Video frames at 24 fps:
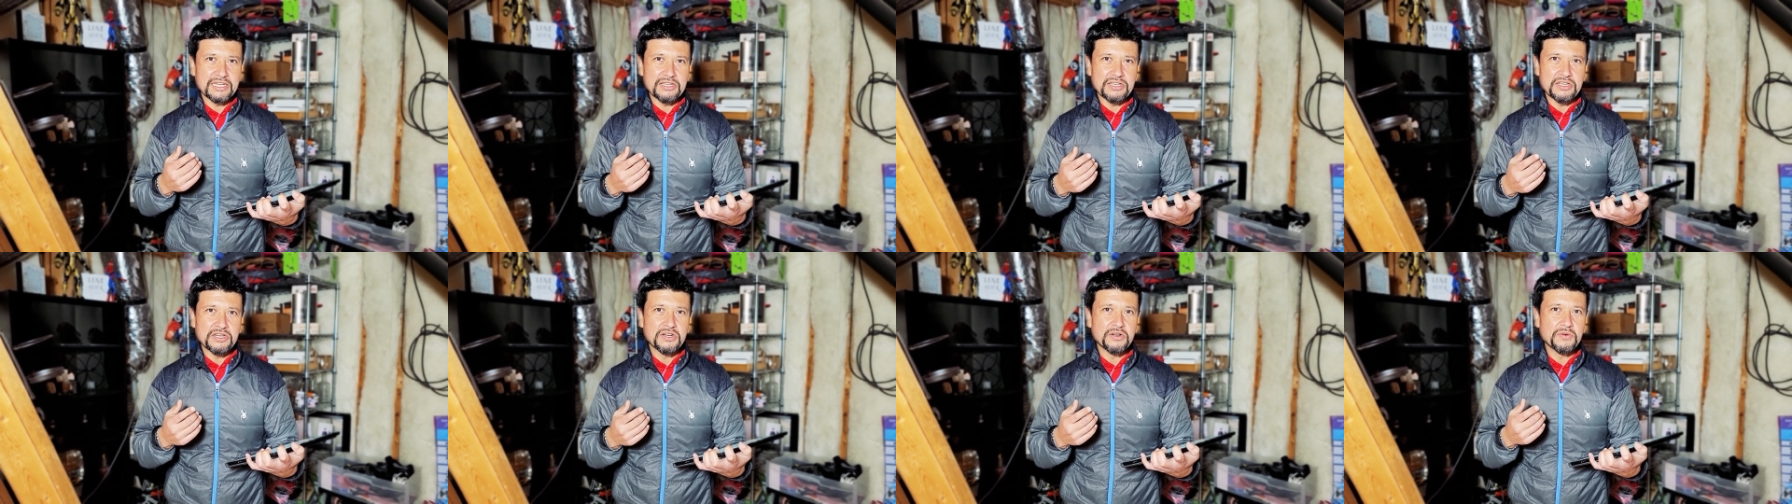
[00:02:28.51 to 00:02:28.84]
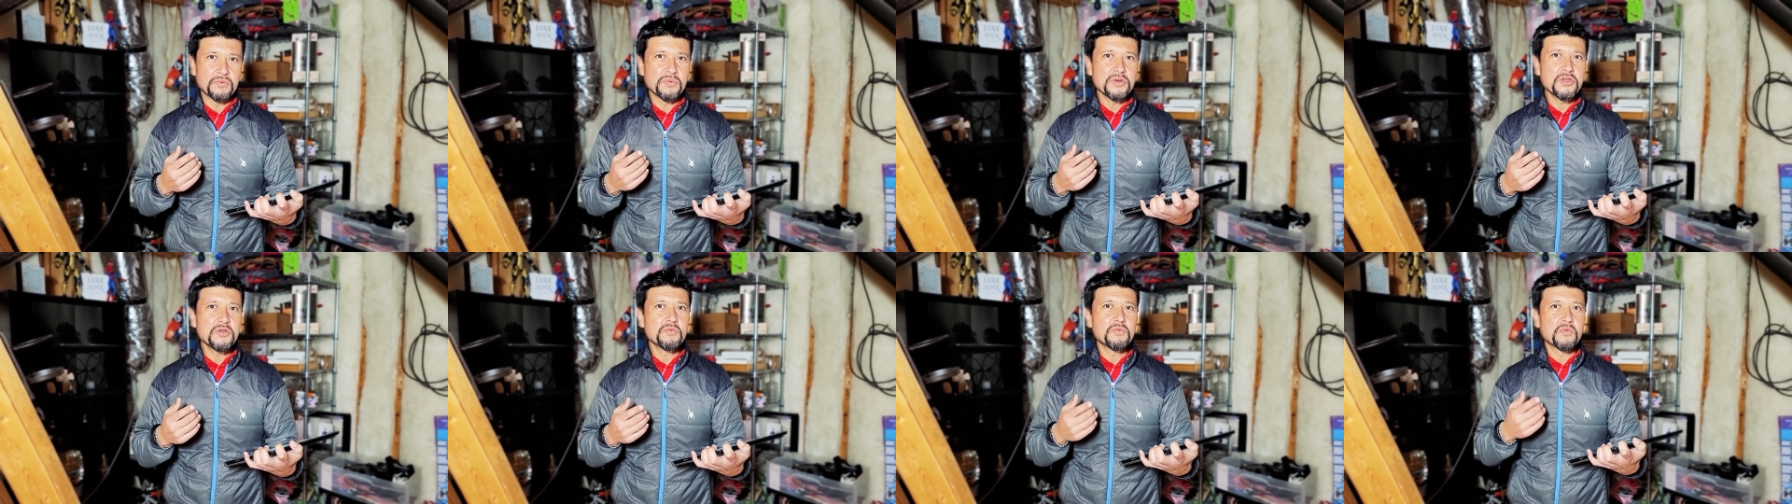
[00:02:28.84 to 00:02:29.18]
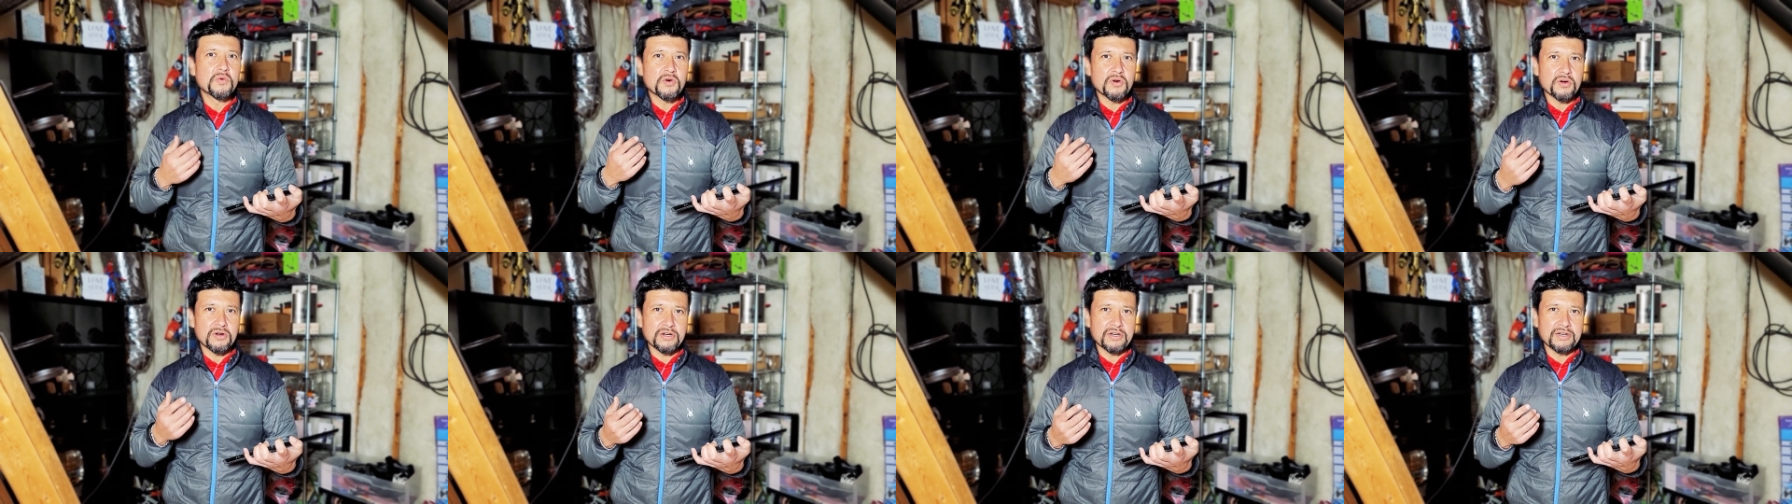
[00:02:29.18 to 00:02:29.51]
You know, we
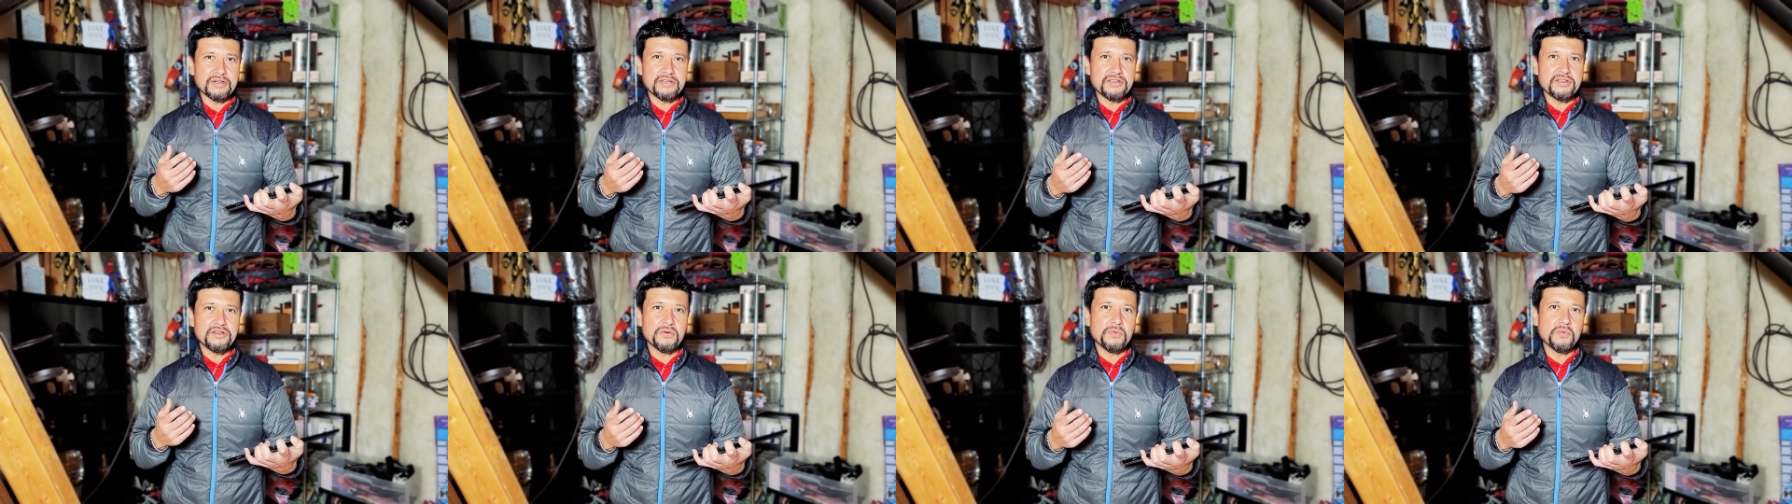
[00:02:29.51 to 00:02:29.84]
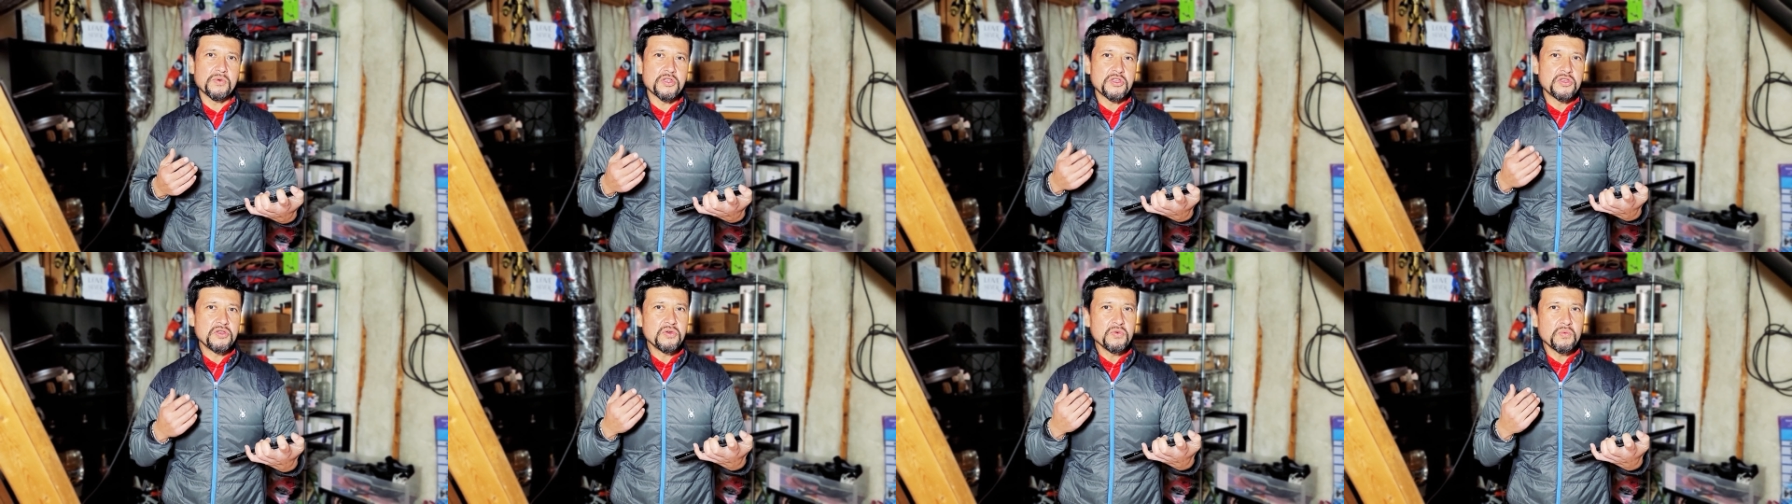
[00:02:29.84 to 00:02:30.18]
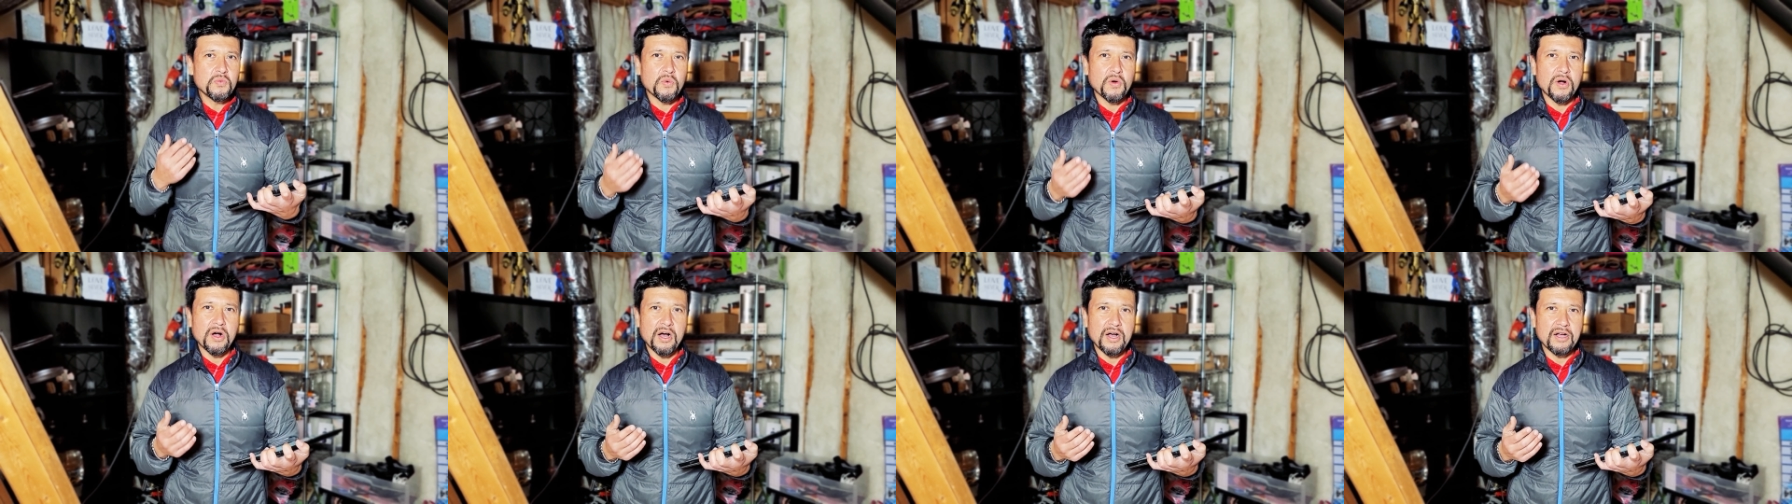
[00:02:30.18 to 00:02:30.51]
work, you know, when you
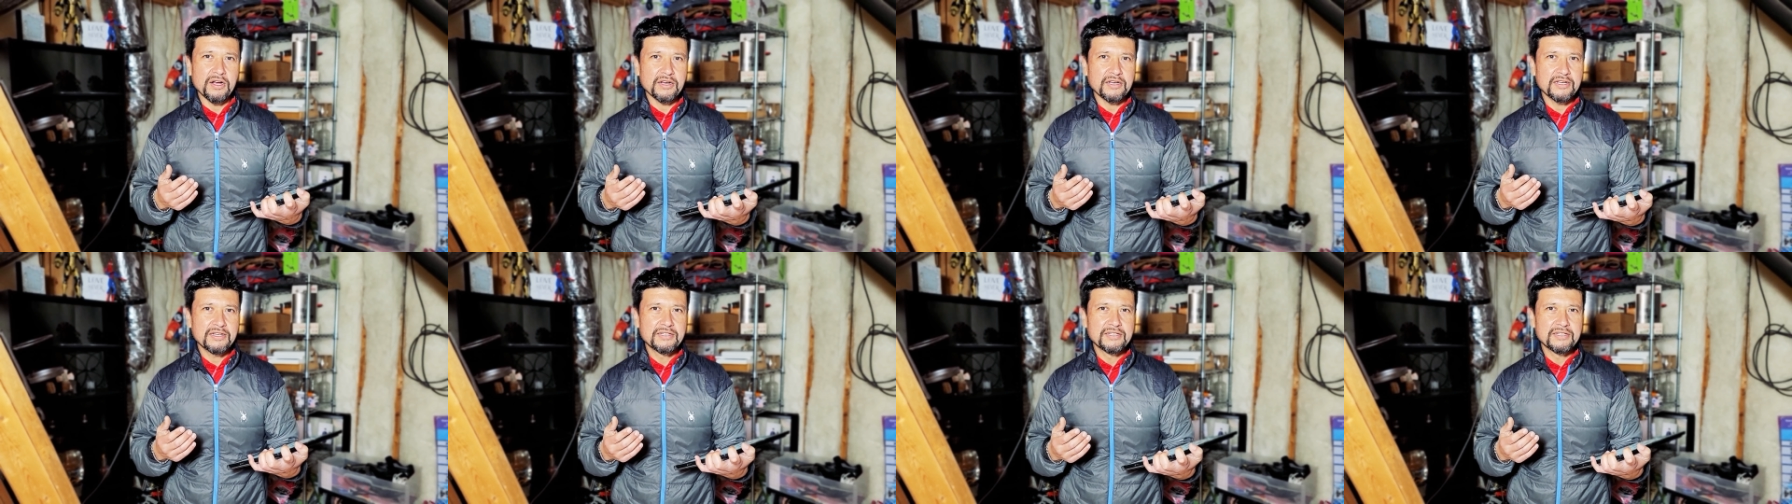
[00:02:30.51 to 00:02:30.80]
walk,